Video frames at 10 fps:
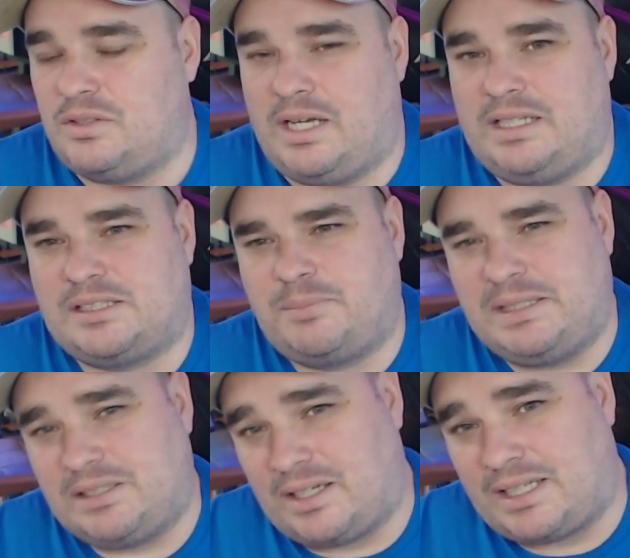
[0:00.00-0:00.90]
And it's a
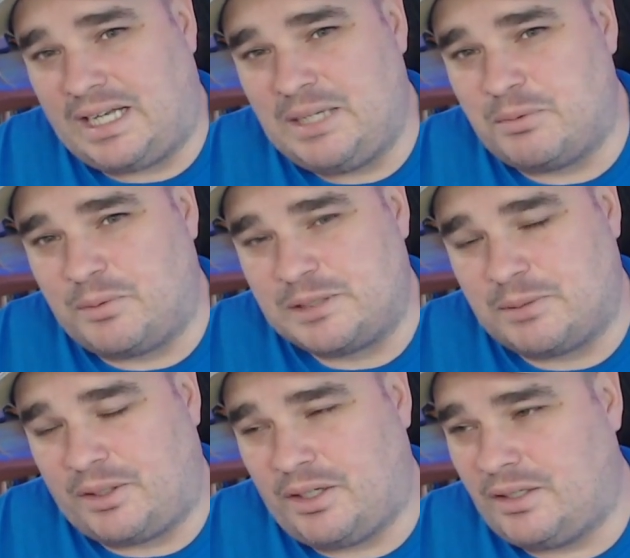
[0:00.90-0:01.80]
bit like Cable we
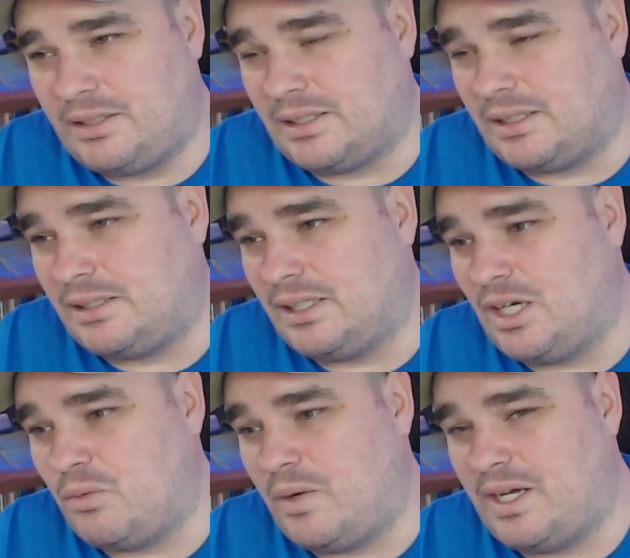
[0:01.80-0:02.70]
spoke earlier,
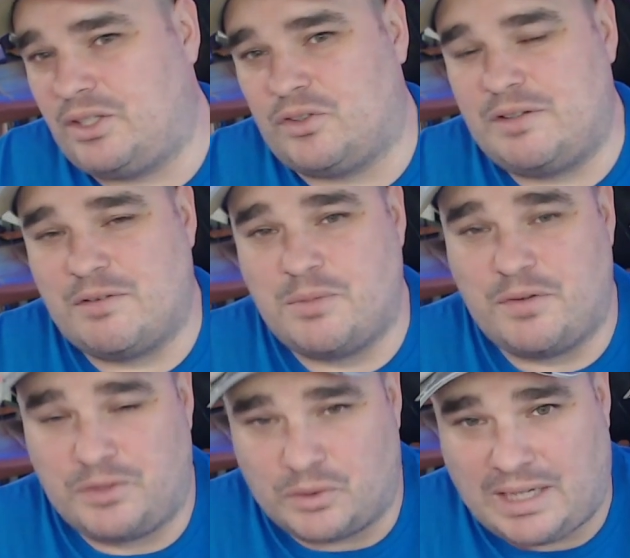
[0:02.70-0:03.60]
where you're either
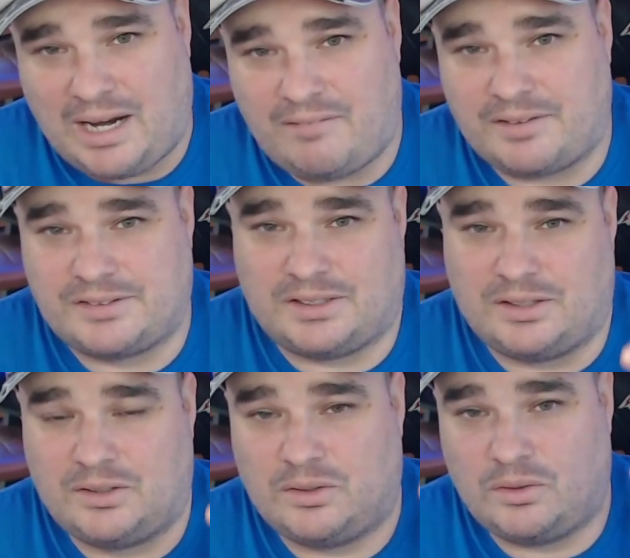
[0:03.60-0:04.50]
moving your character
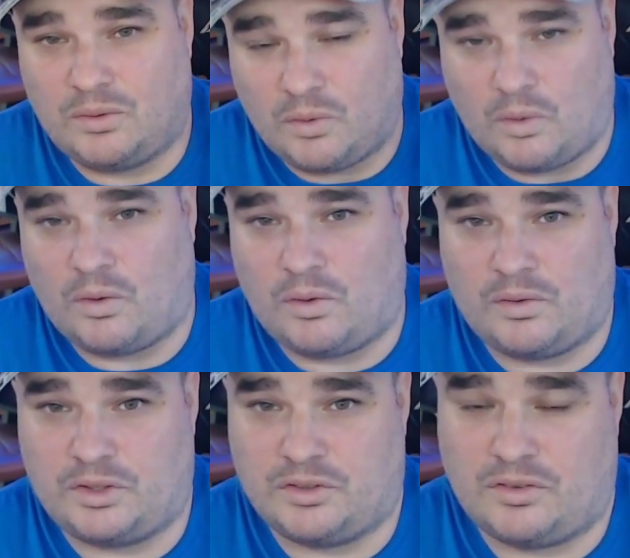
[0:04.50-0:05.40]
or
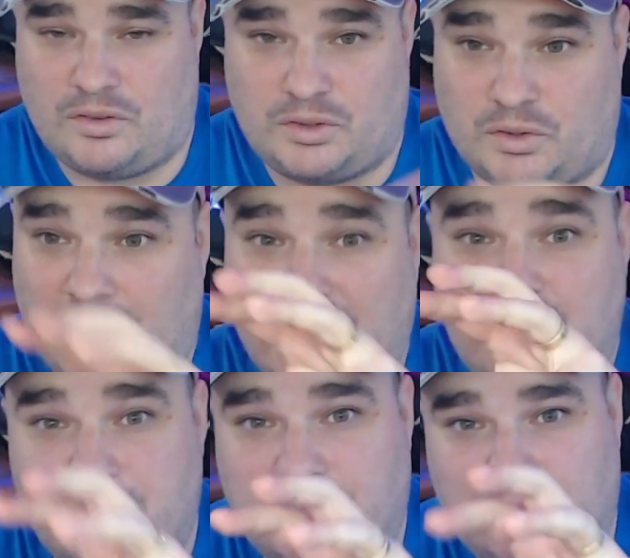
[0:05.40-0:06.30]
you're
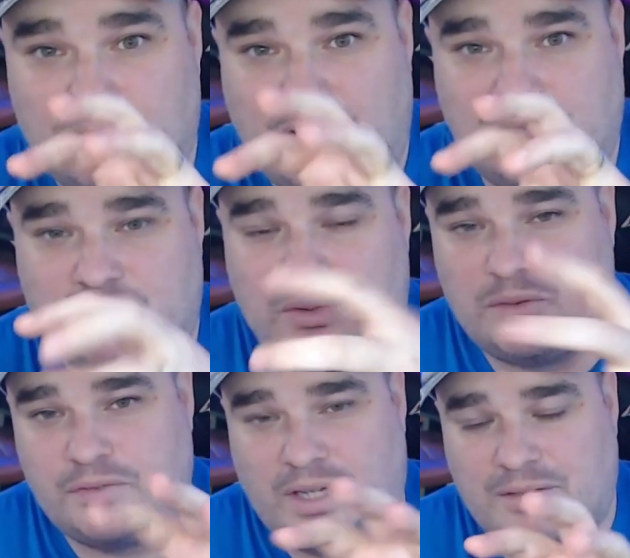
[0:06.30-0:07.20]
aiming your reticle
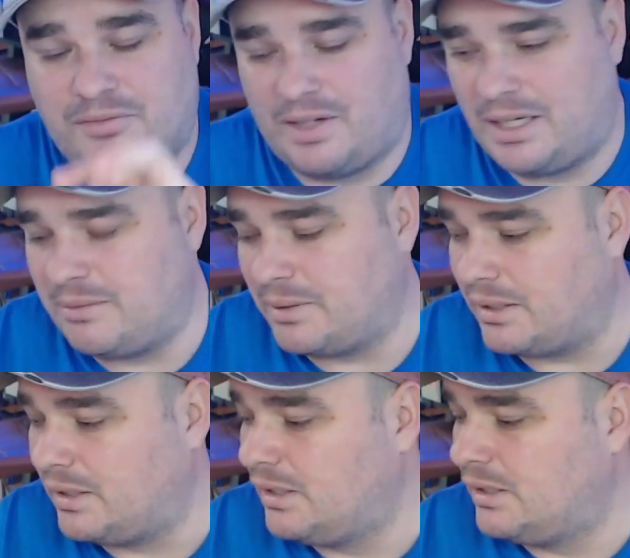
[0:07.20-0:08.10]
for aiming.
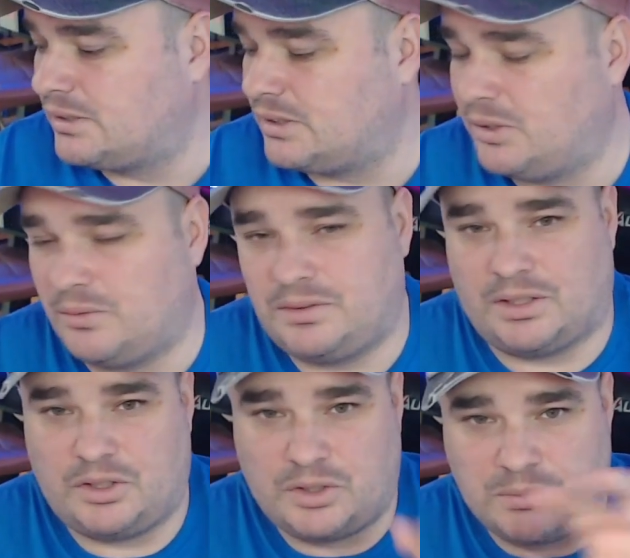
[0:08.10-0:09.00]
So
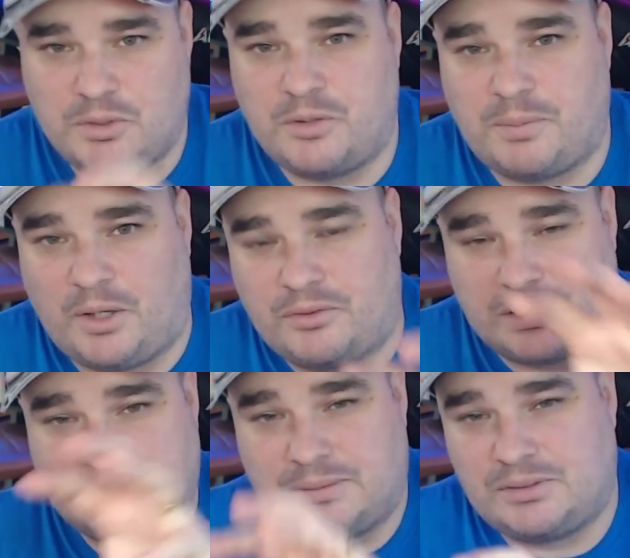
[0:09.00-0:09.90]
you can move both at
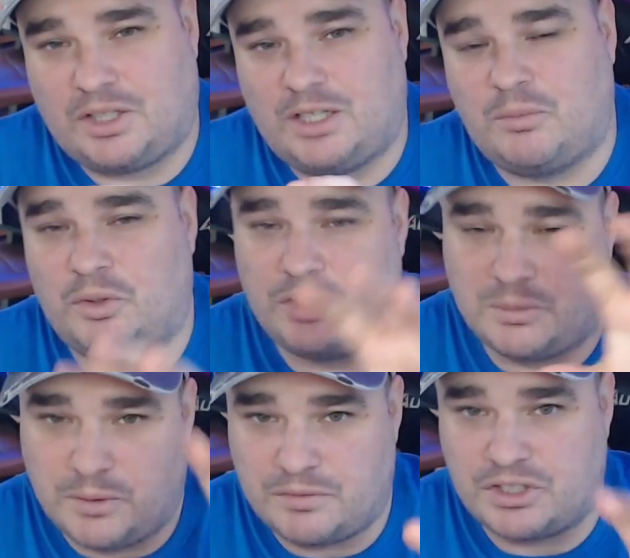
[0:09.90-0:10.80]
the same time, or you can
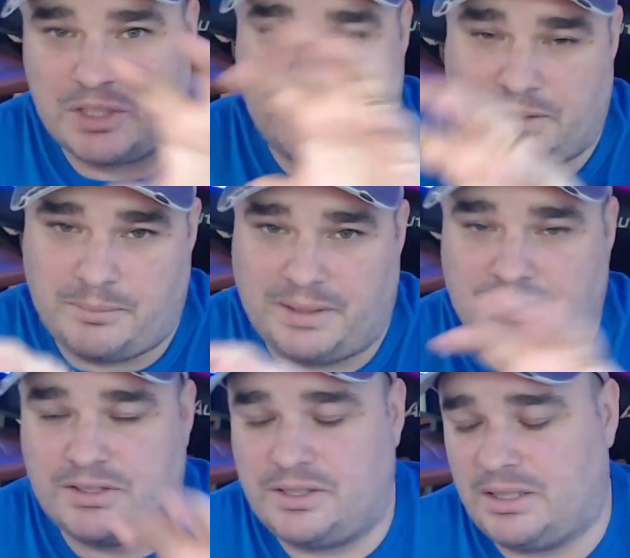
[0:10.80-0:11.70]
move the ship
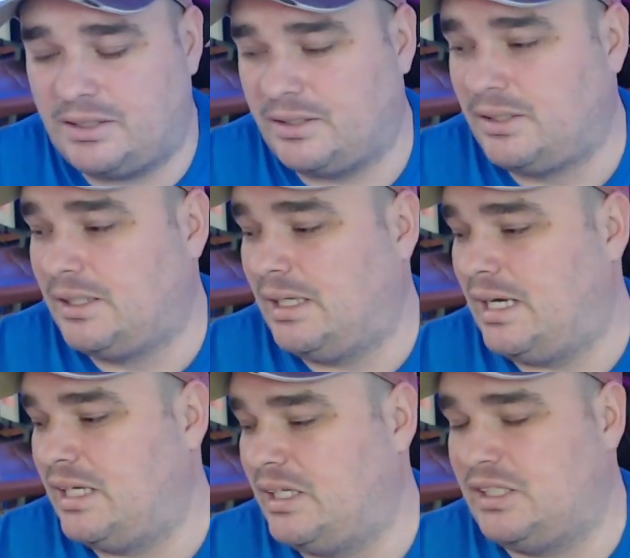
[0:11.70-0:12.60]
independent of the other,
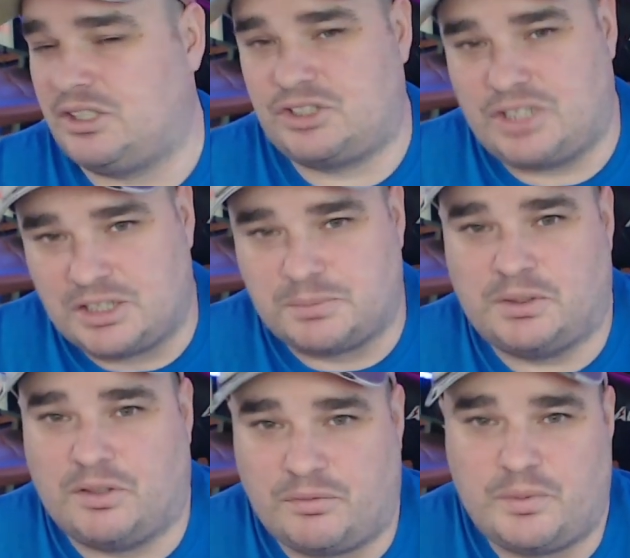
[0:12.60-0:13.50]
and it's a
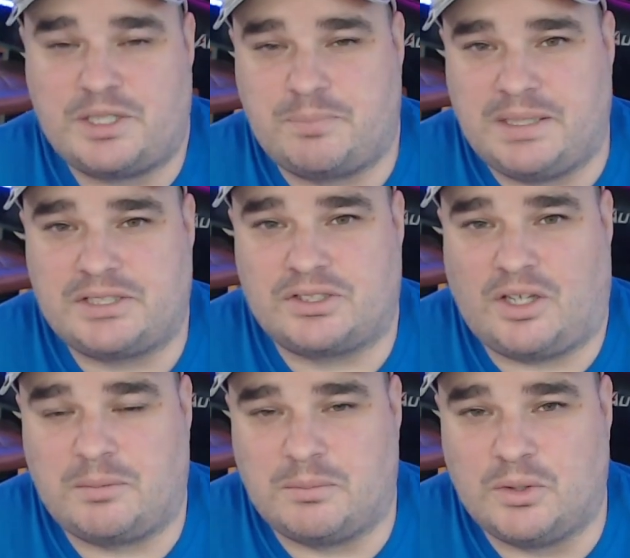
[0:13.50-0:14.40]
judgment of which bit should
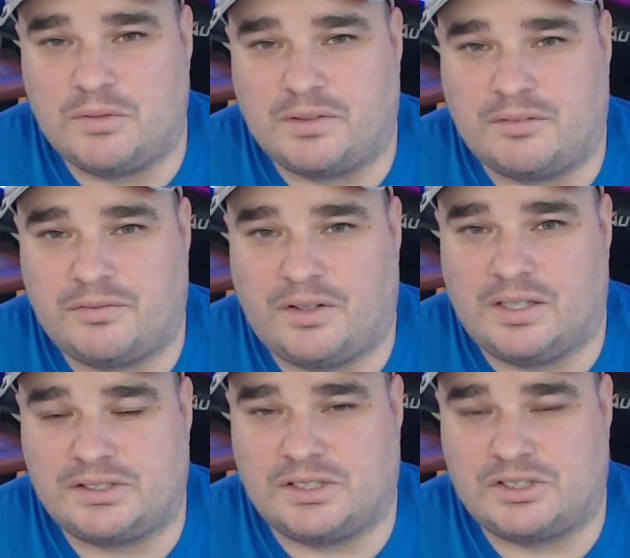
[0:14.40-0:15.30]
I be moving
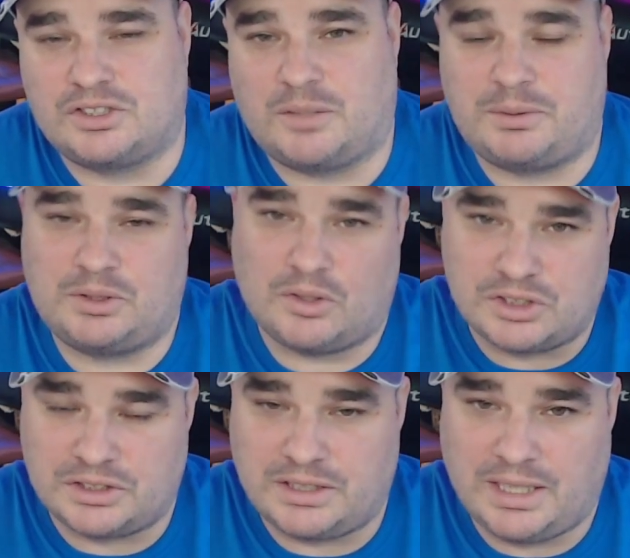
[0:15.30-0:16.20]
first. Should I be
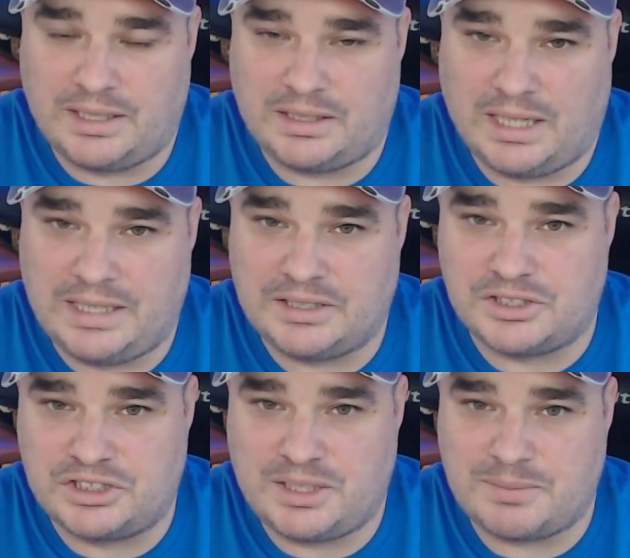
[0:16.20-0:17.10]
dodging the alien
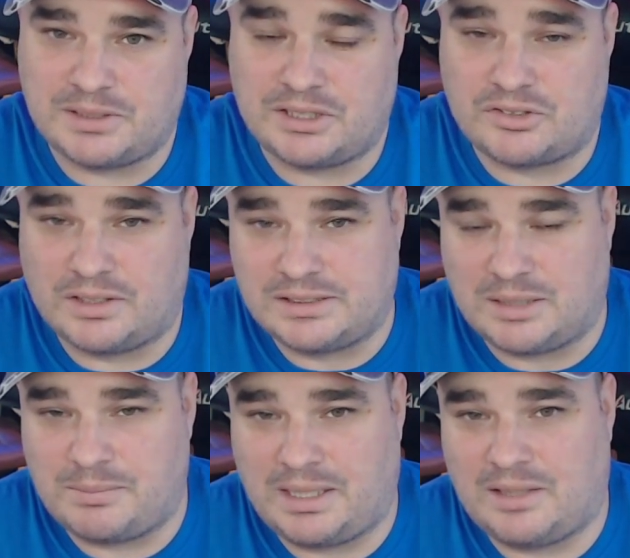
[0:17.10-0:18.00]
ships if they're trying to
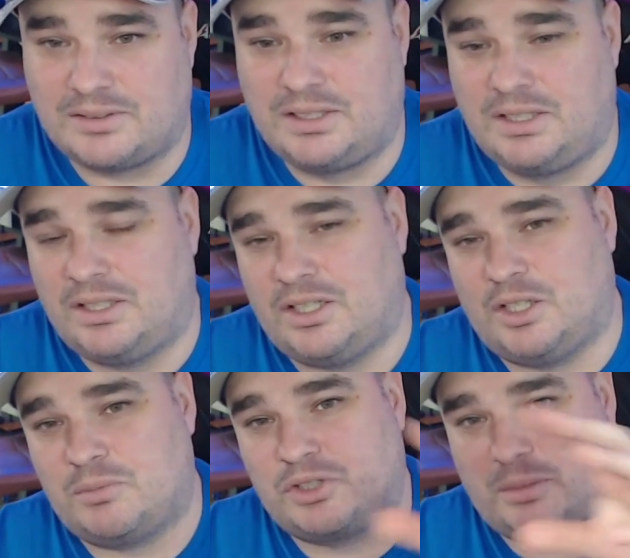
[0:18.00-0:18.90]
take me out?
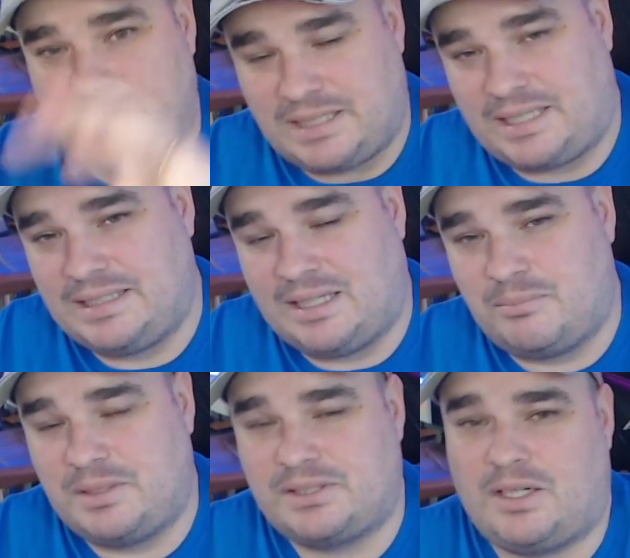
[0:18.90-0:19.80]
Should I be taking down
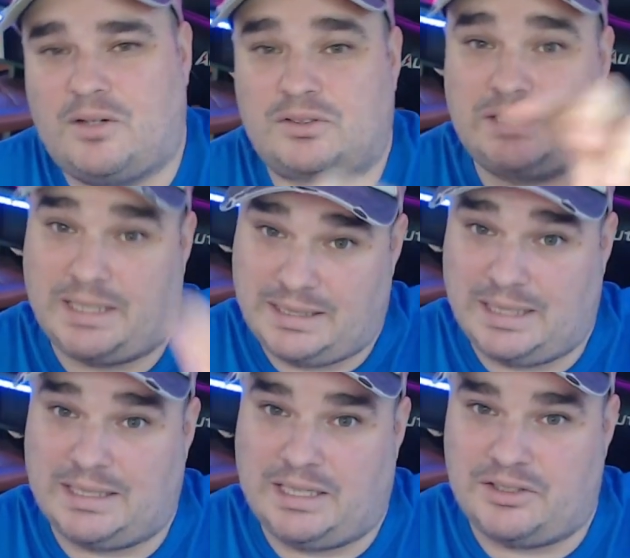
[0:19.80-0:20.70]
missiles, taking
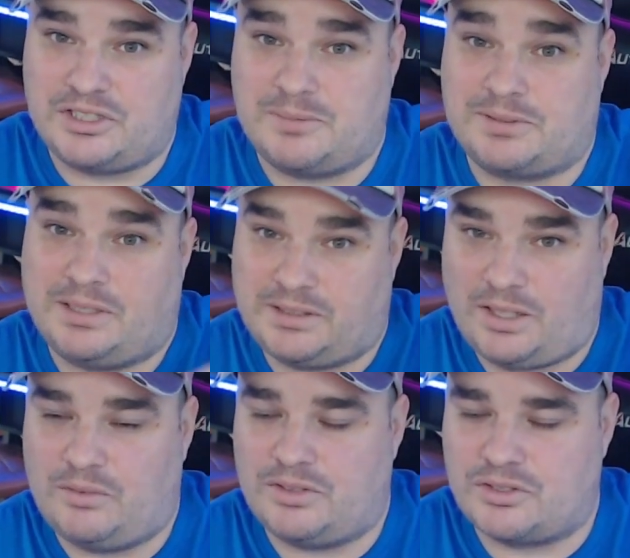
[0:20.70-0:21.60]
out the alien ships so they
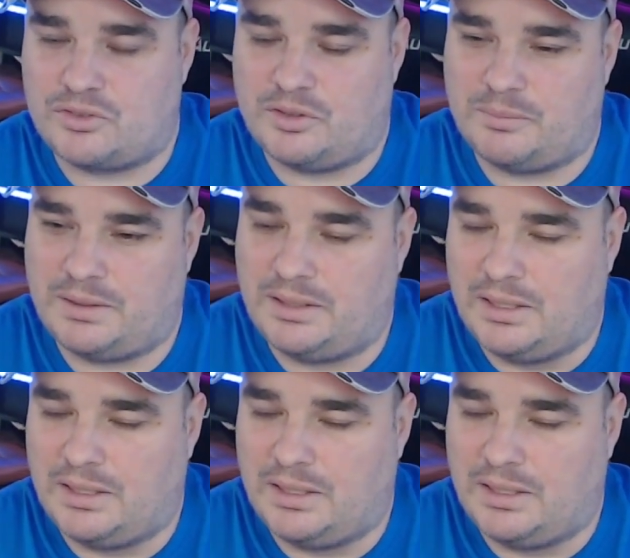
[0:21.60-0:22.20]
don't destroy me?